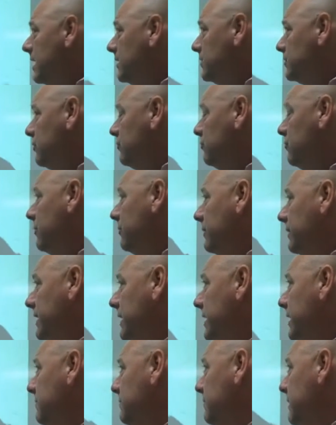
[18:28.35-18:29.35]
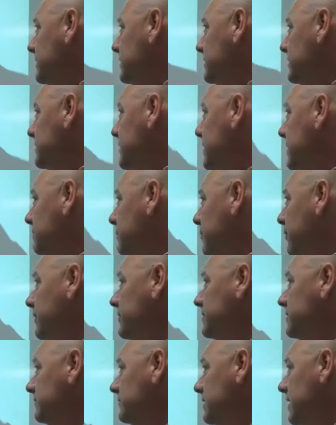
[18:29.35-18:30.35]
And so what we think it means is 10
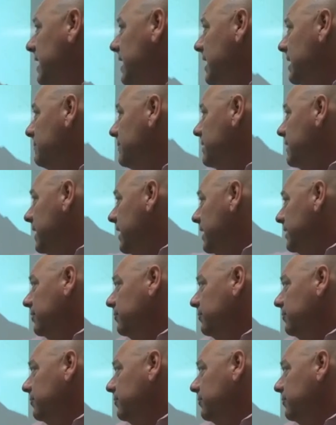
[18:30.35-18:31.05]
periods of time,